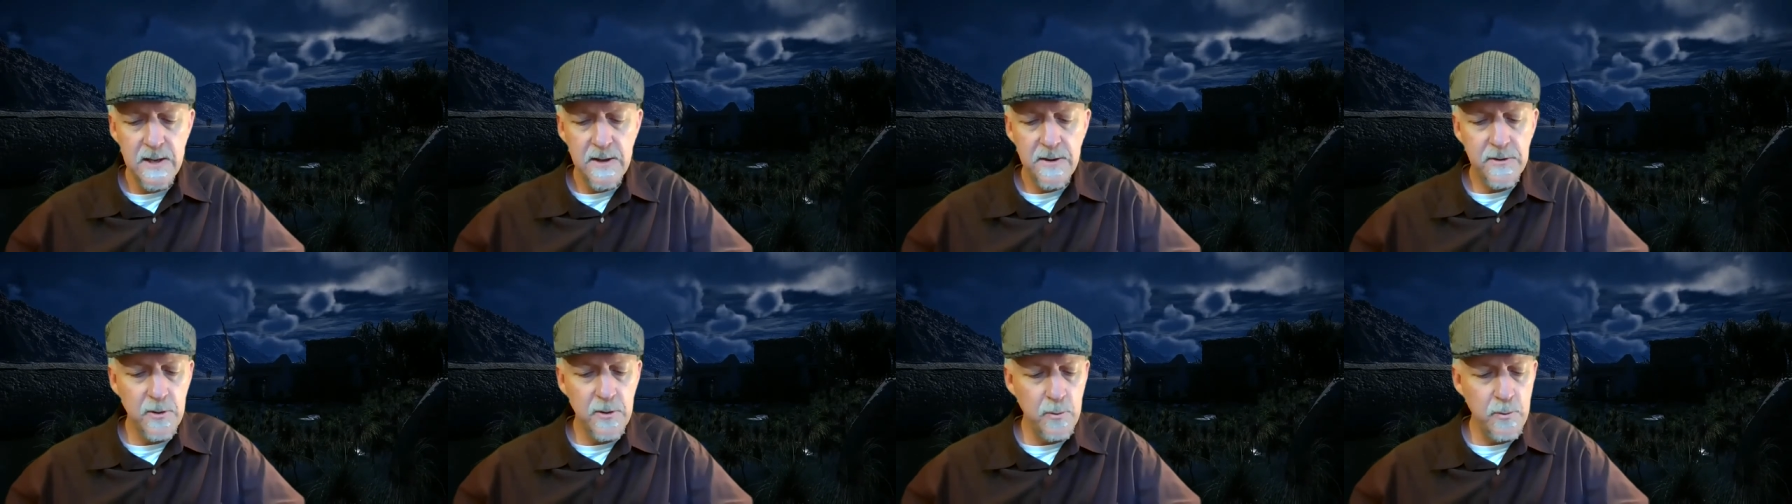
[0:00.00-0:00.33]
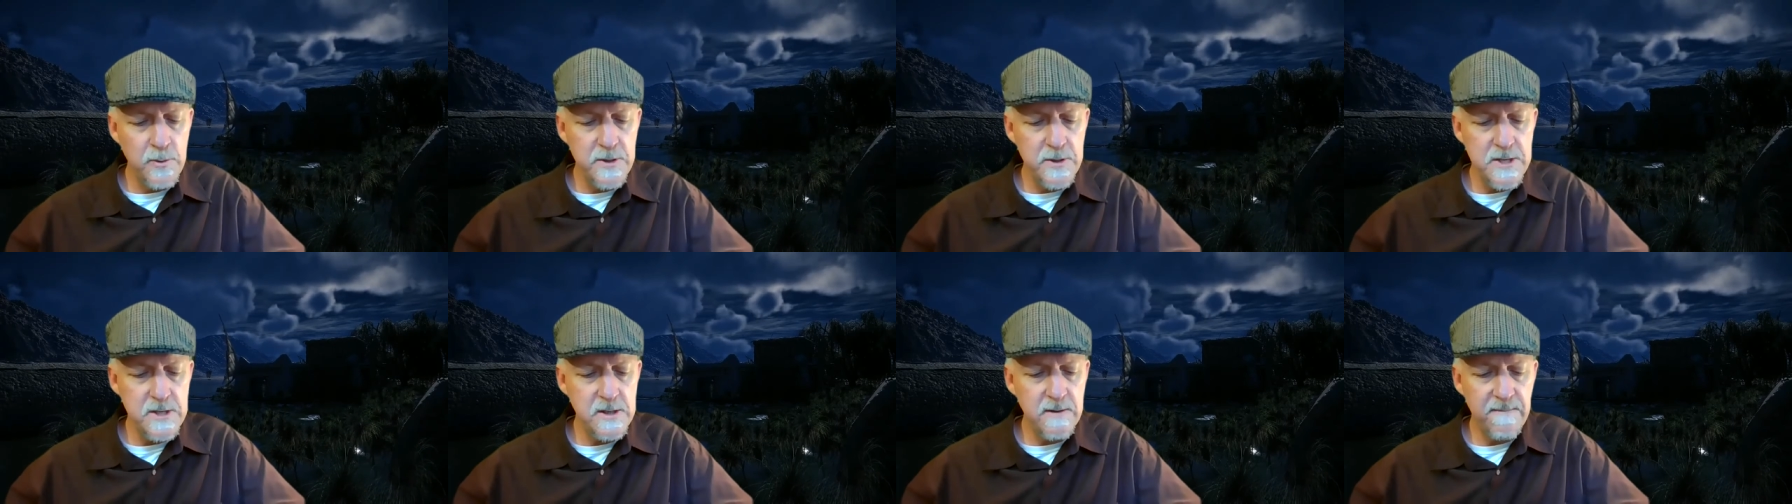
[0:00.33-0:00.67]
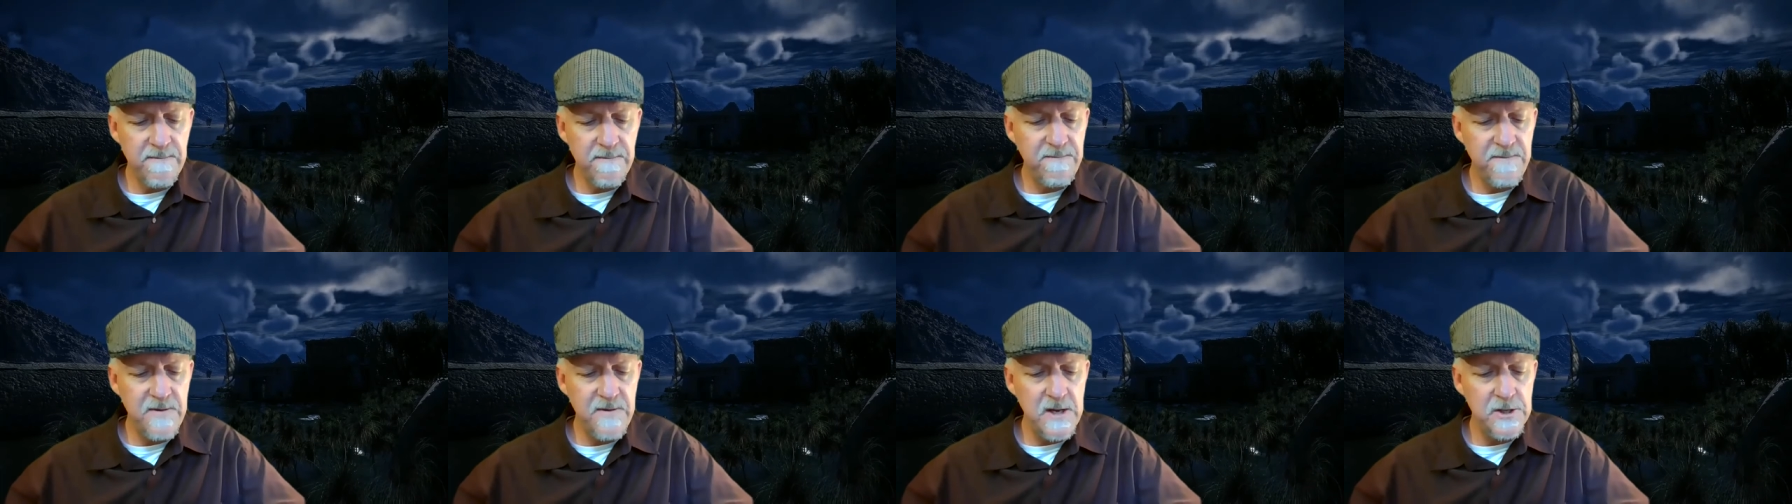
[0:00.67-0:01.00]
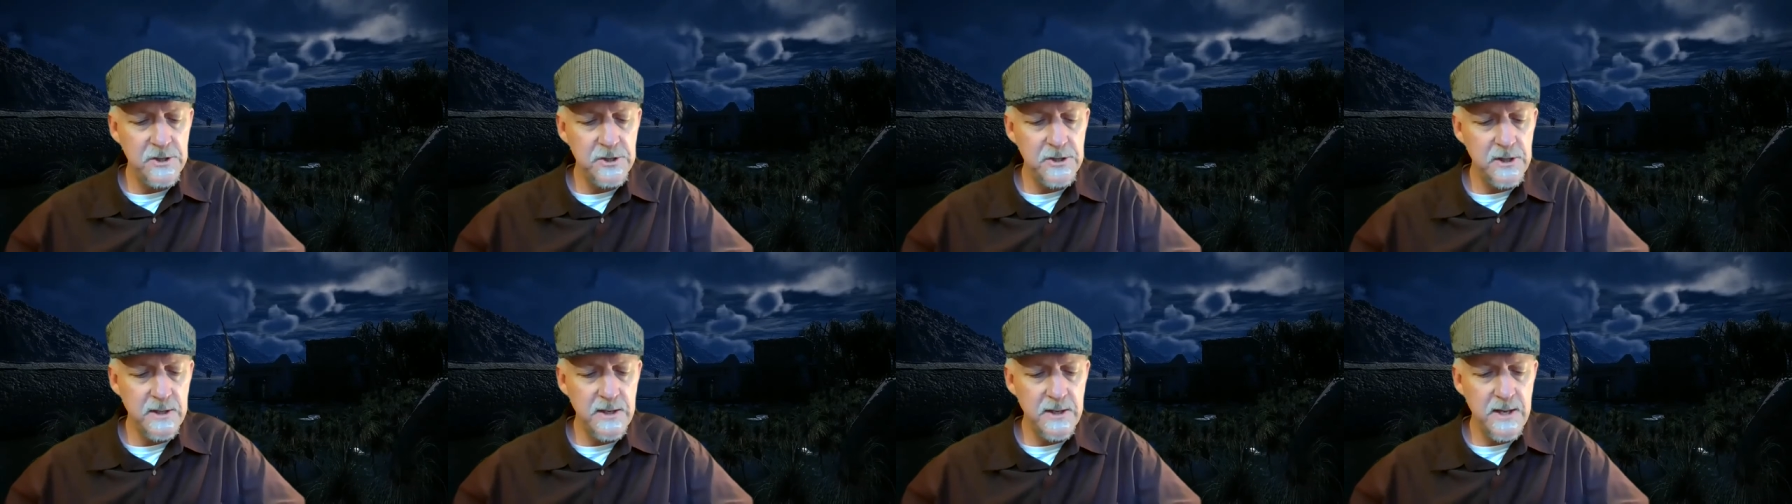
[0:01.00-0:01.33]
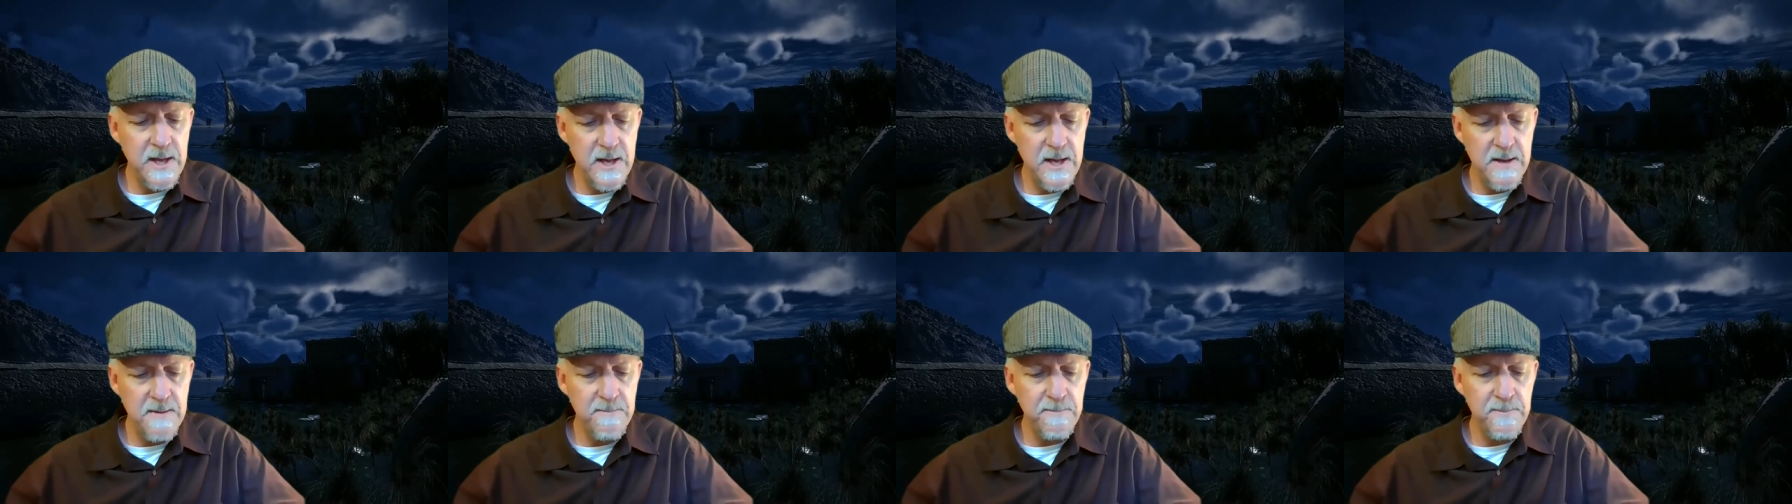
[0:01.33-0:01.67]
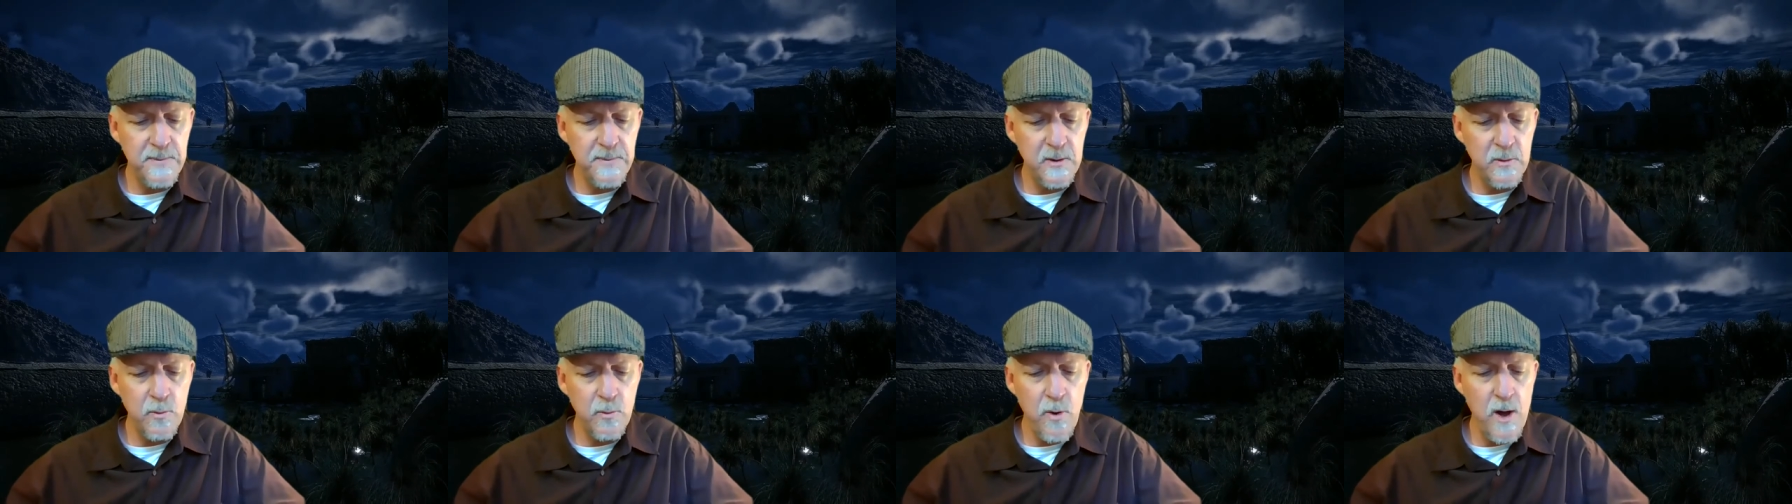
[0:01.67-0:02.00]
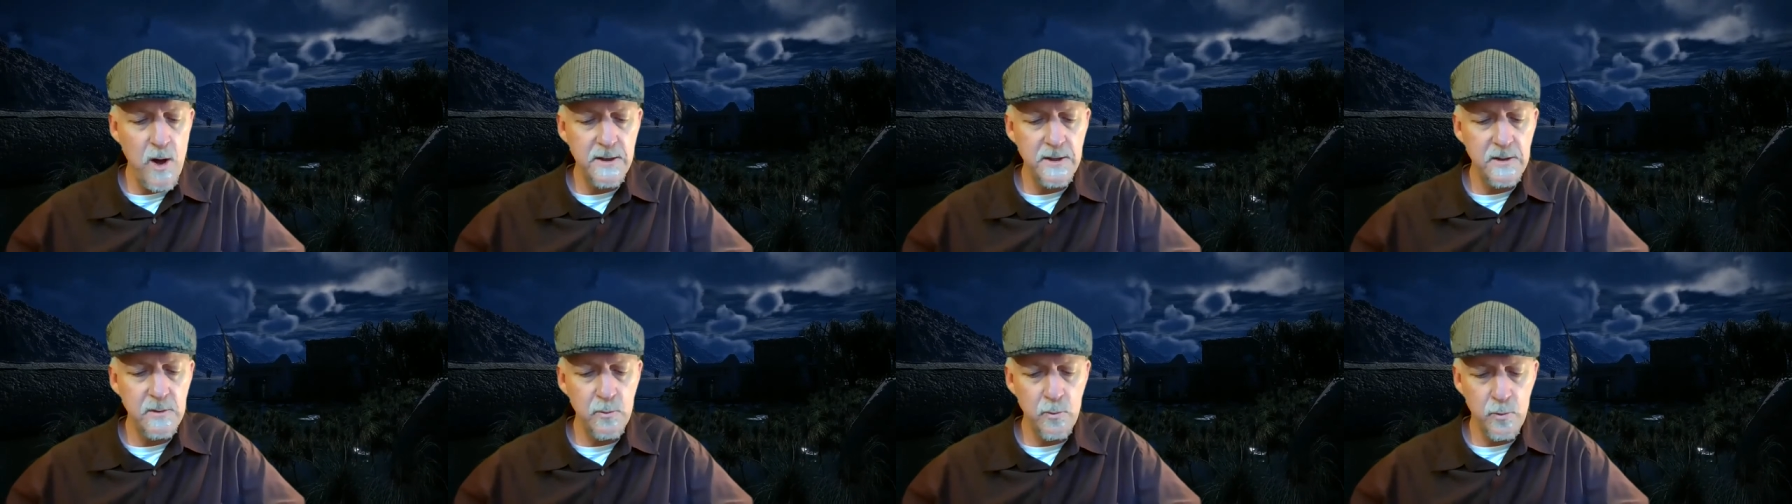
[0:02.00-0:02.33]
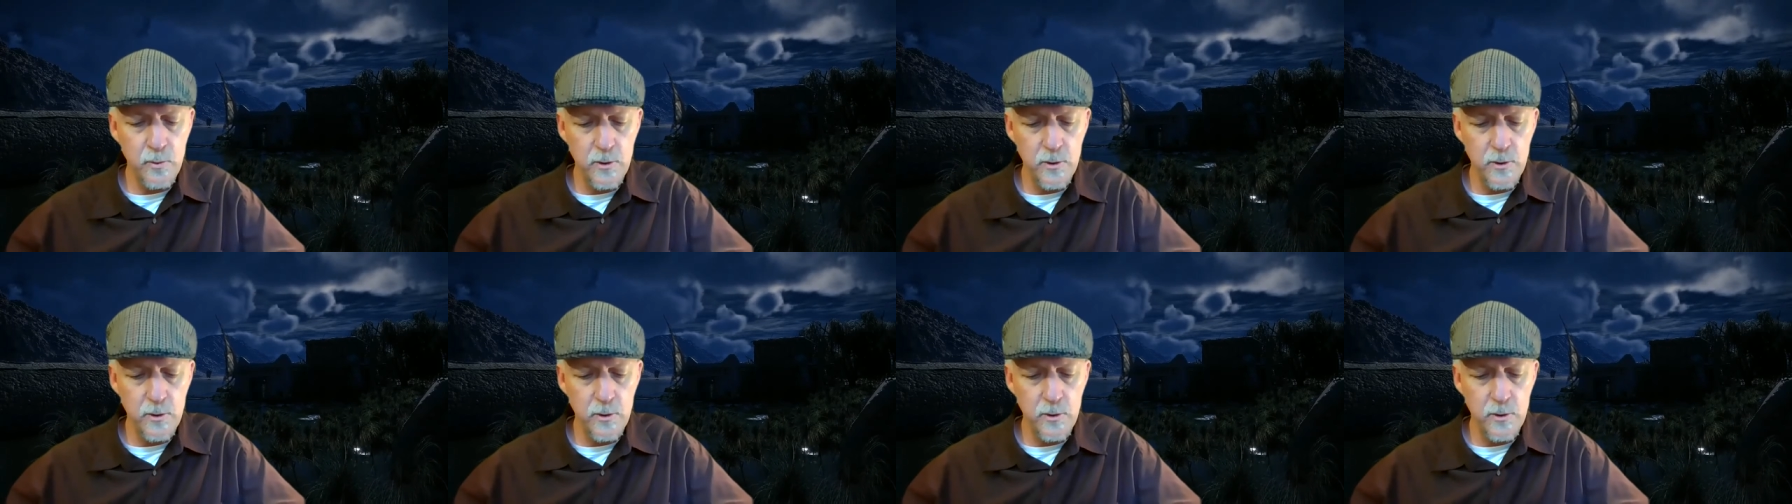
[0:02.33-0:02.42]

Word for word: The reek of fish and hemp and rotting